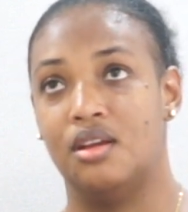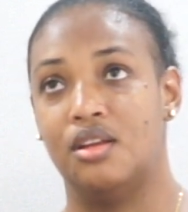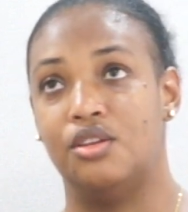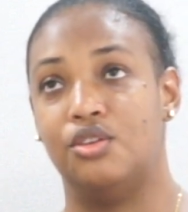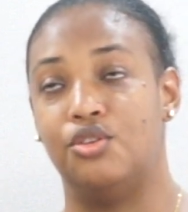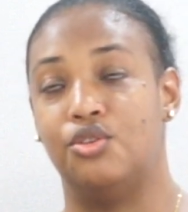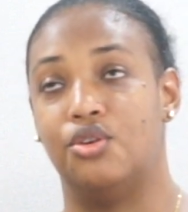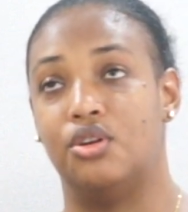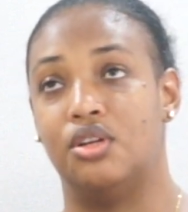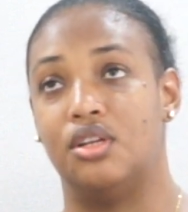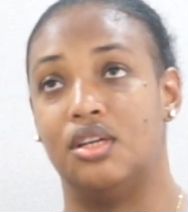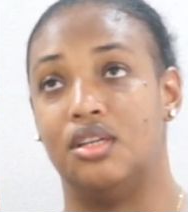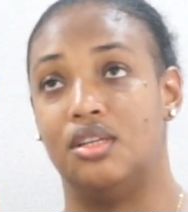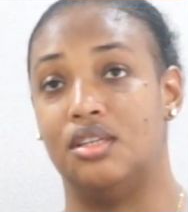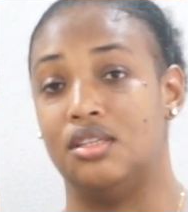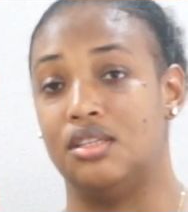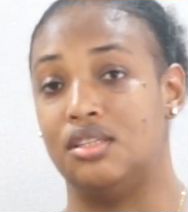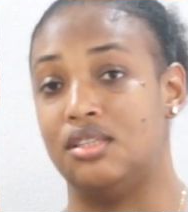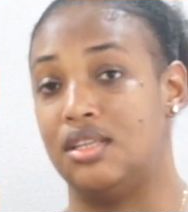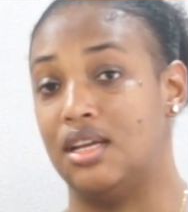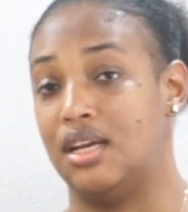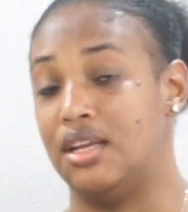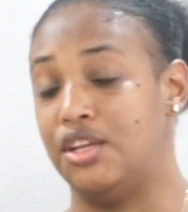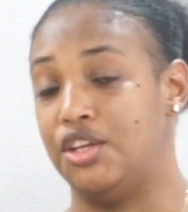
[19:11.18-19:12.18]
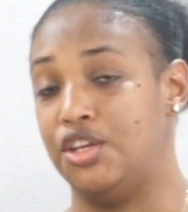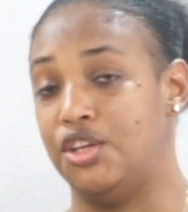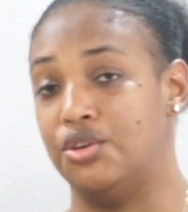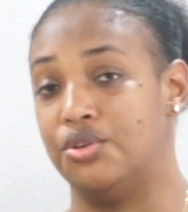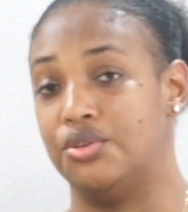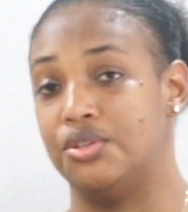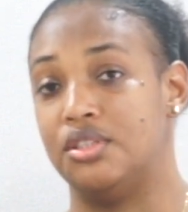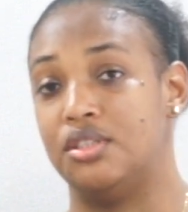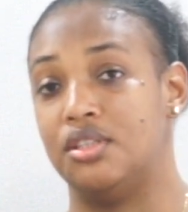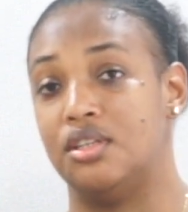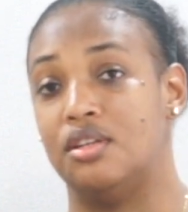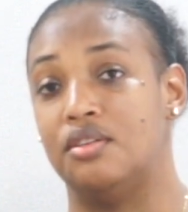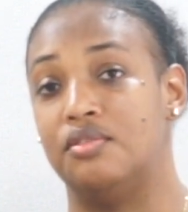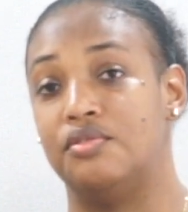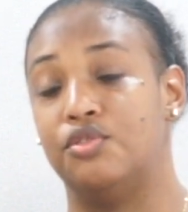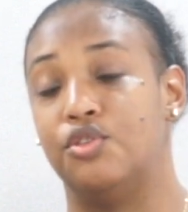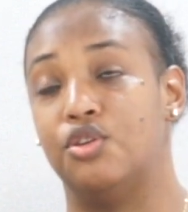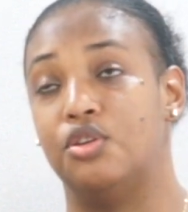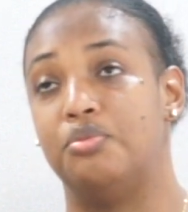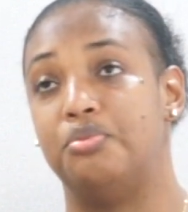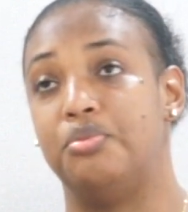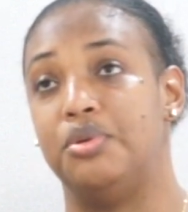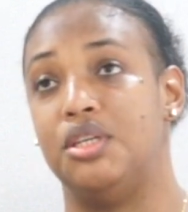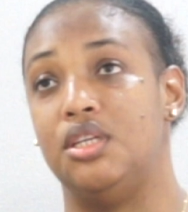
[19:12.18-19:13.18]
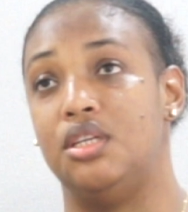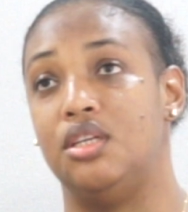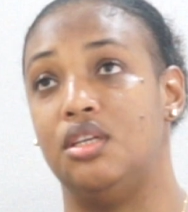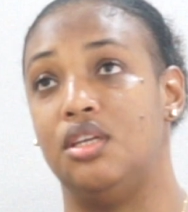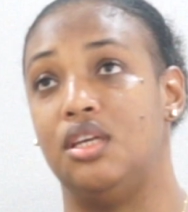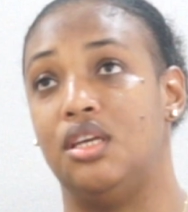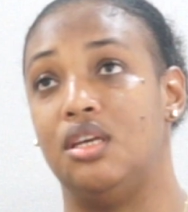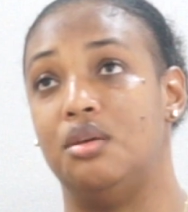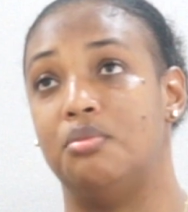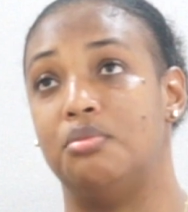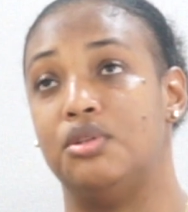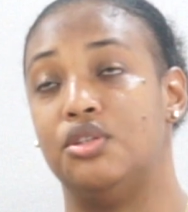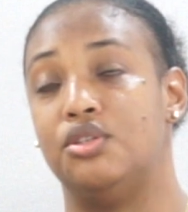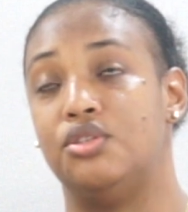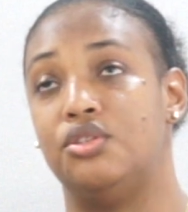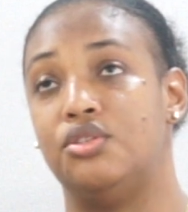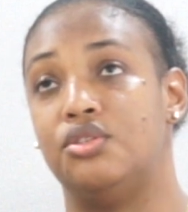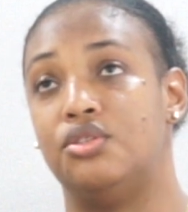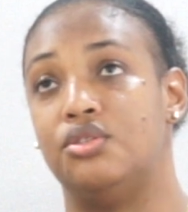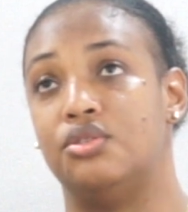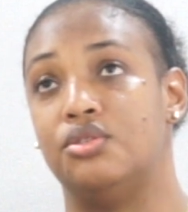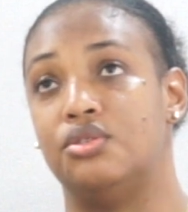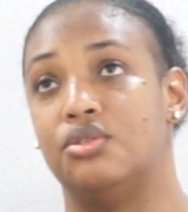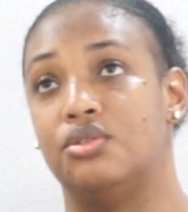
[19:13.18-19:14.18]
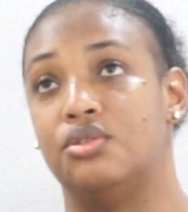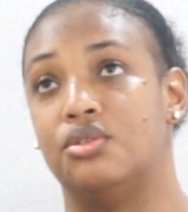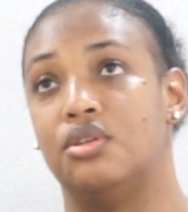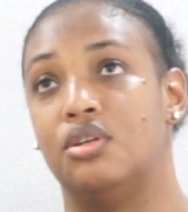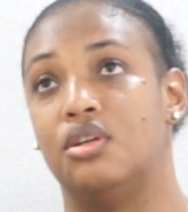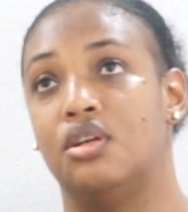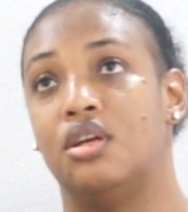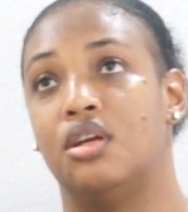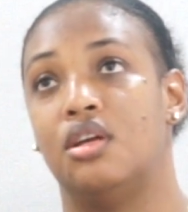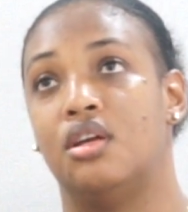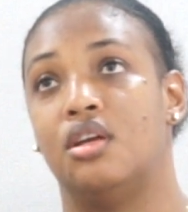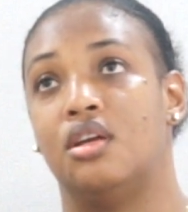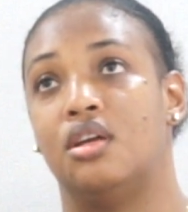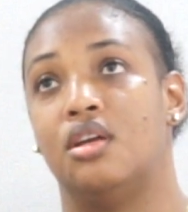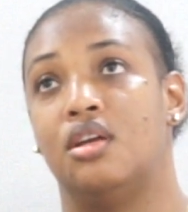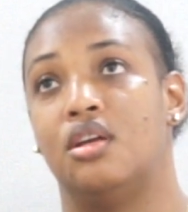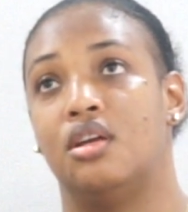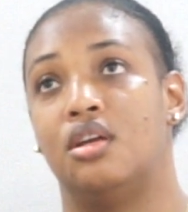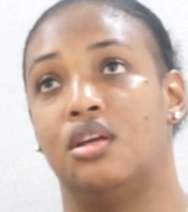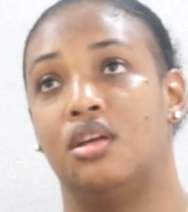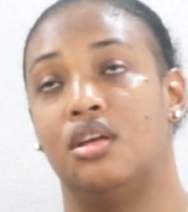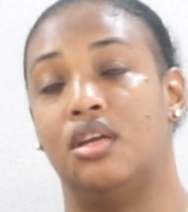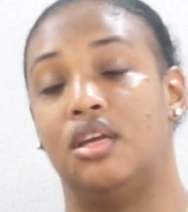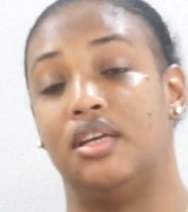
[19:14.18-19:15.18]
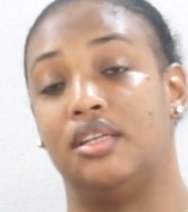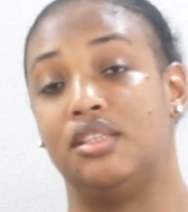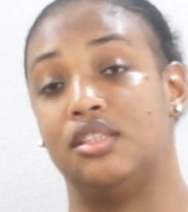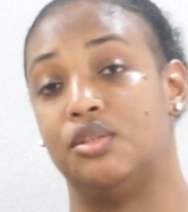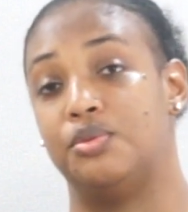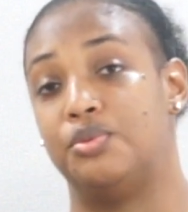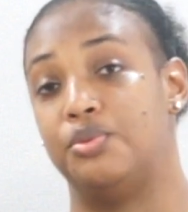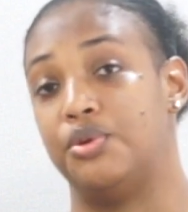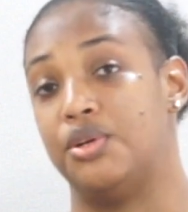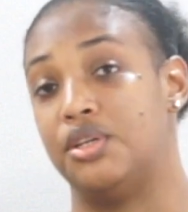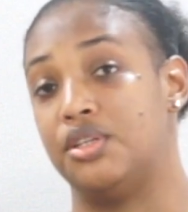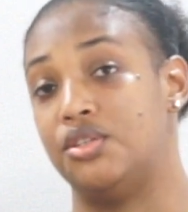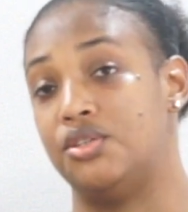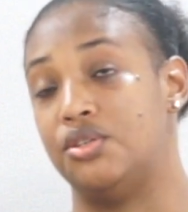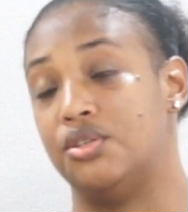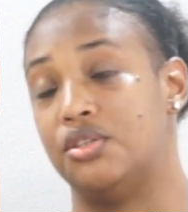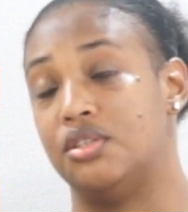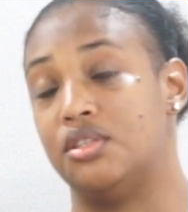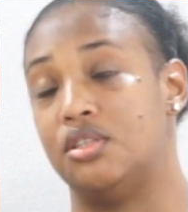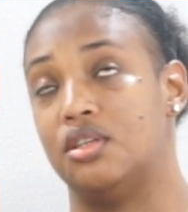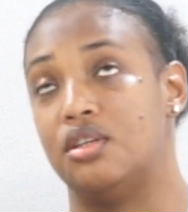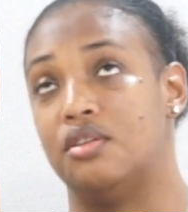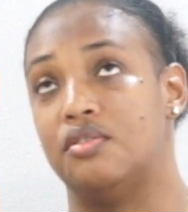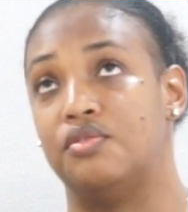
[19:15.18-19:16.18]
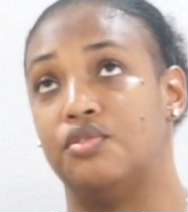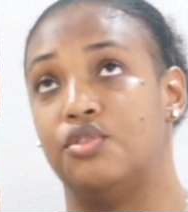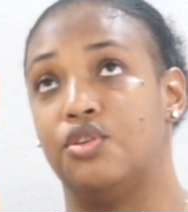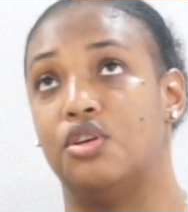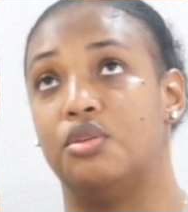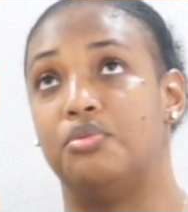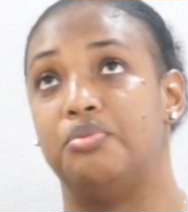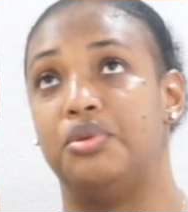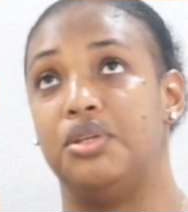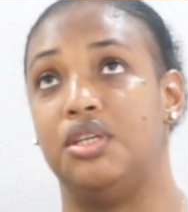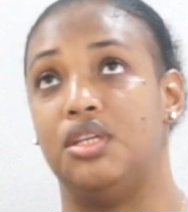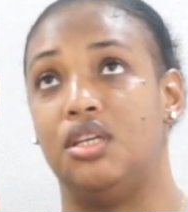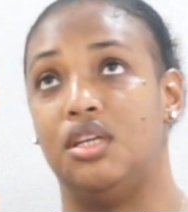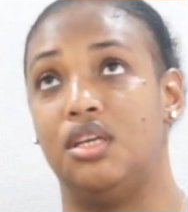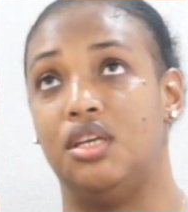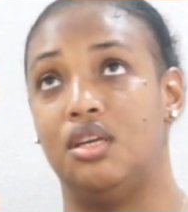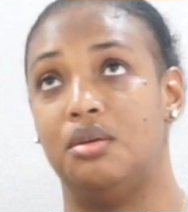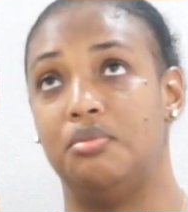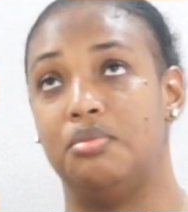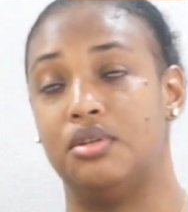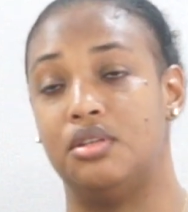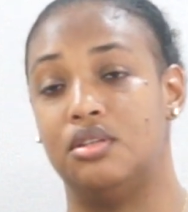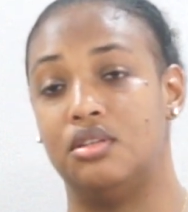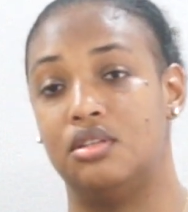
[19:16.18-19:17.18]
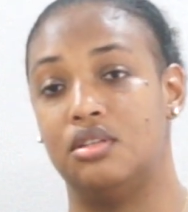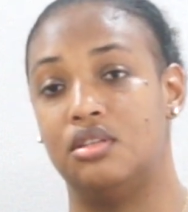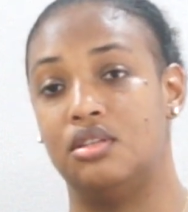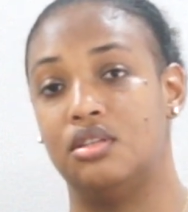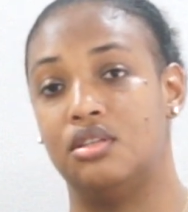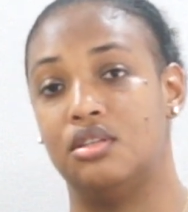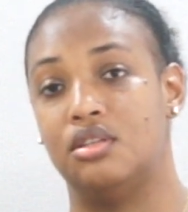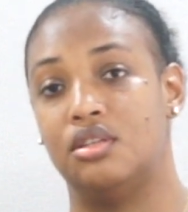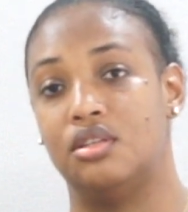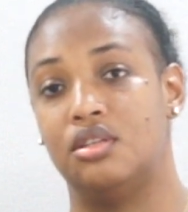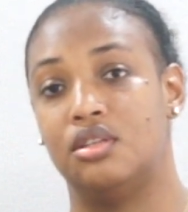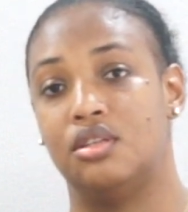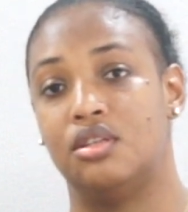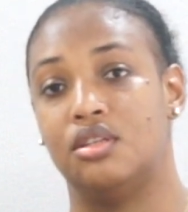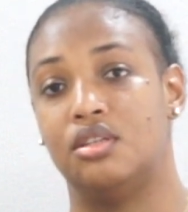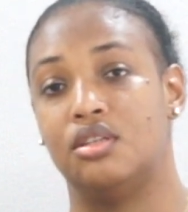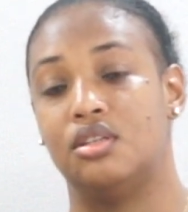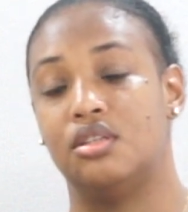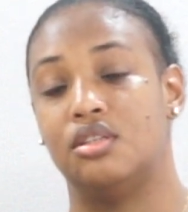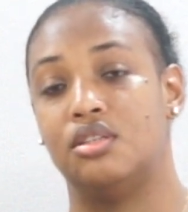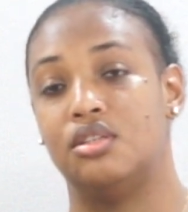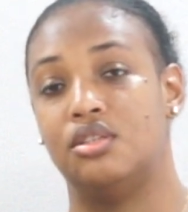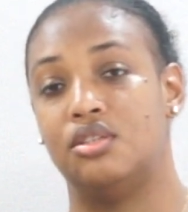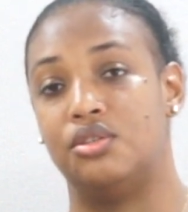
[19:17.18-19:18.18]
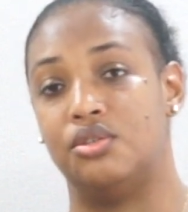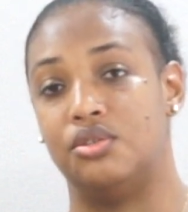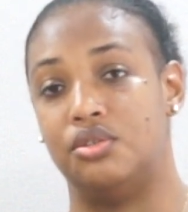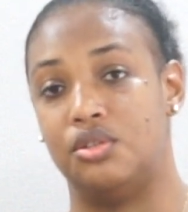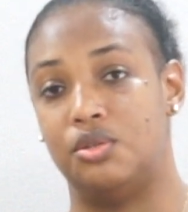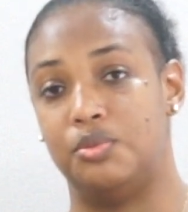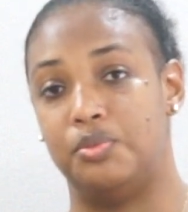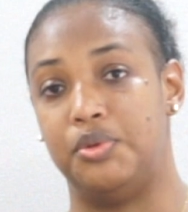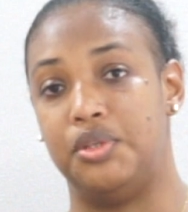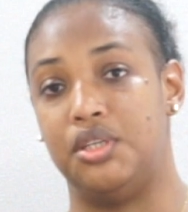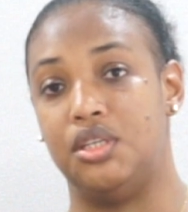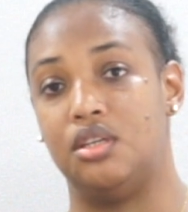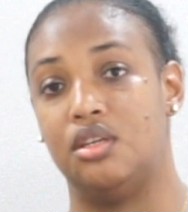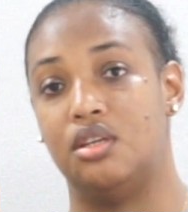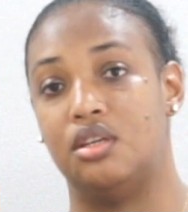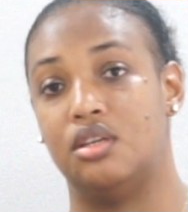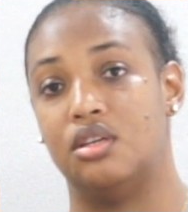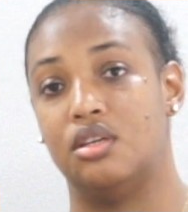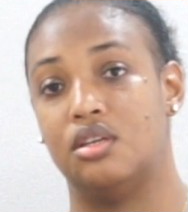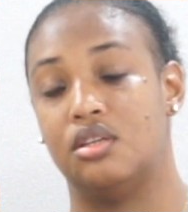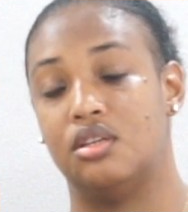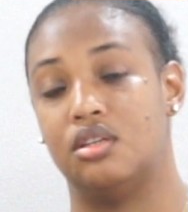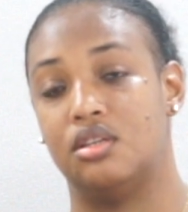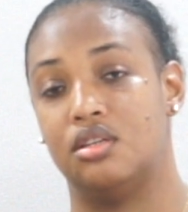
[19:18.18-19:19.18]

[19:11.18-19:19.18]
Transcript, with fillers: not understanding yourself, not being able to express yourself, not being able to speak,